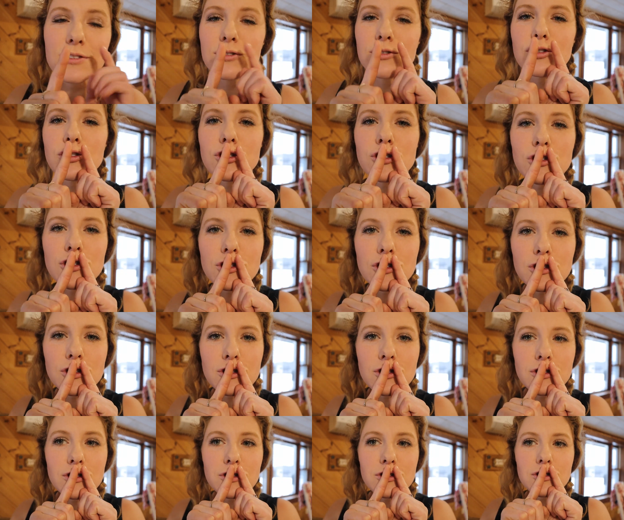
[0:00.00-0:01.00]

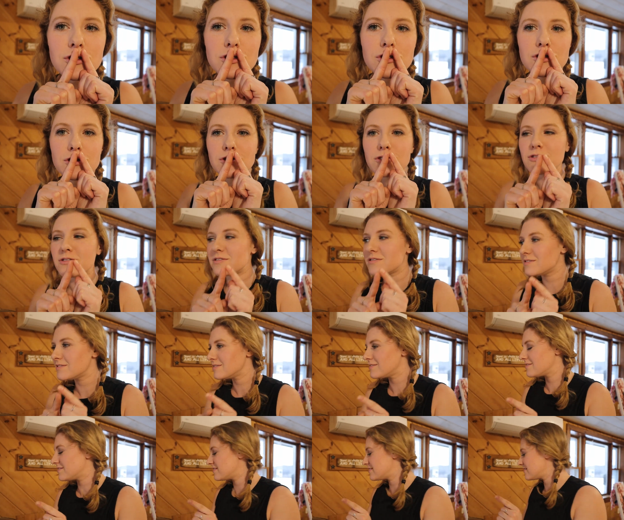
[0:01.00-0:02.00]

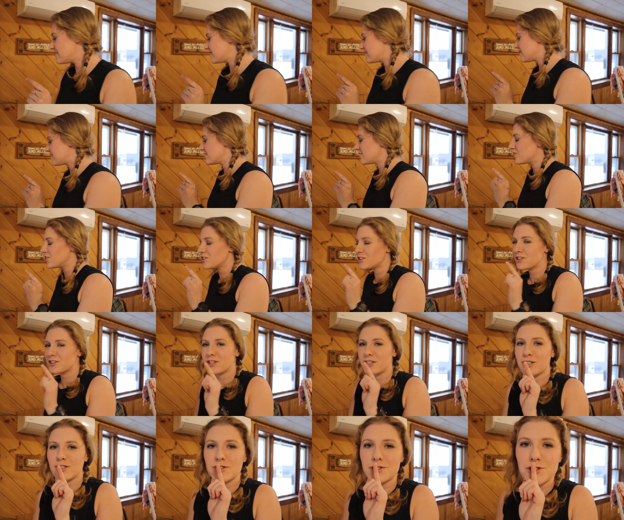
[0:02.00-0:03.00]

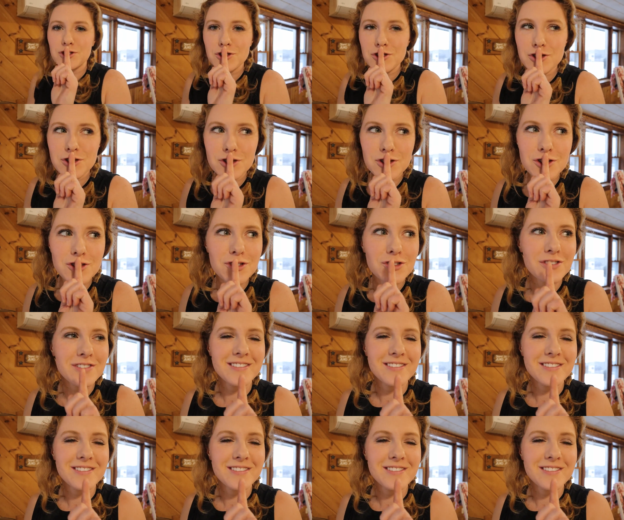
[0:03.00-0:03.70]
Nobody speaks.